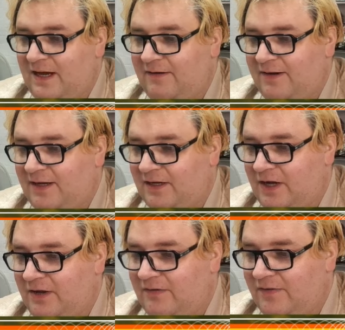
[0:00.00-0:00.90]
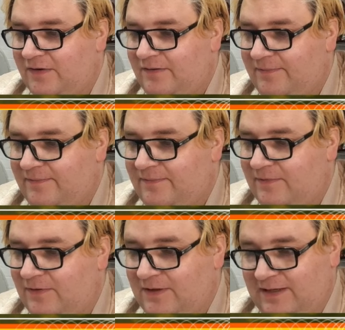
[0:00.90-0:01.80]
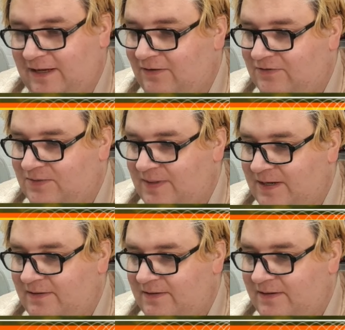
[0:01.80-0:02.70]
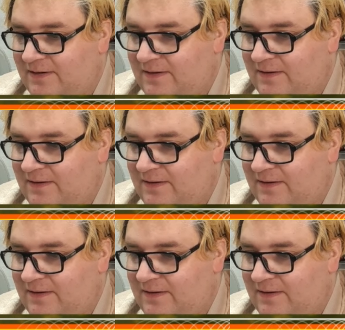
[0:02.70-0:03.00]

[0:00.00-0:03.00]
Kiara and Kovu, £100.